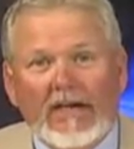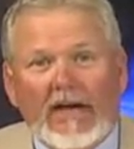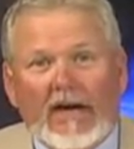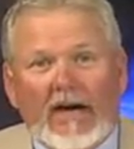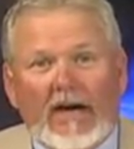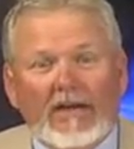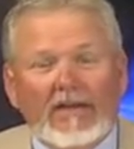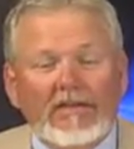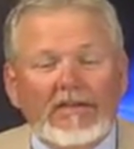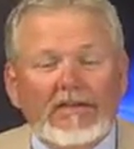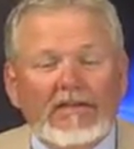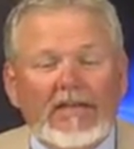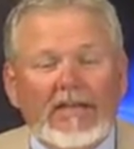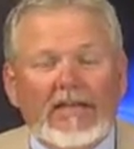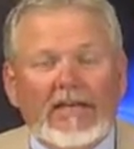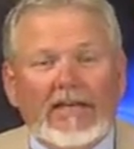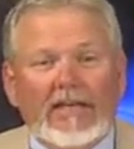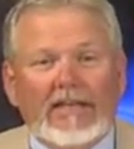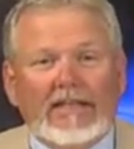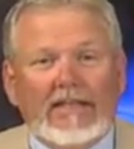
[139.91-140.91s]
I
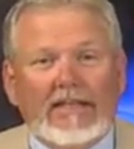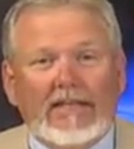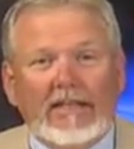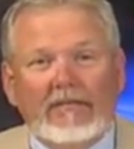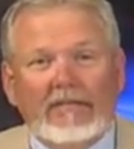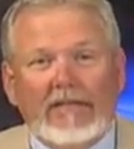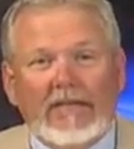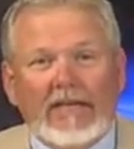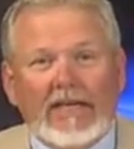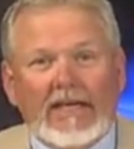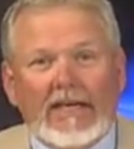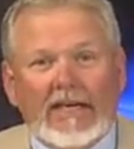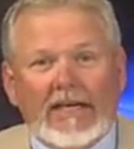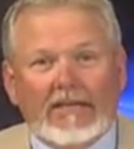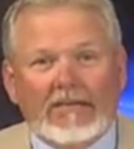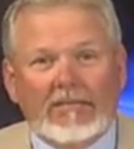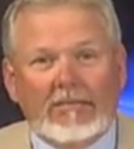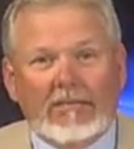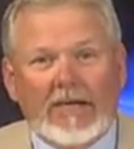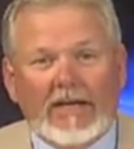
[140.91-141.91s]
understand that the NBA
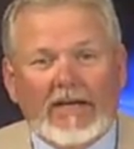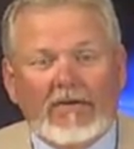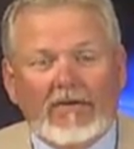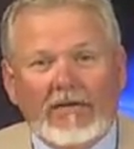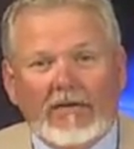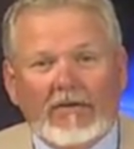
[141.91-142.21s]
has a better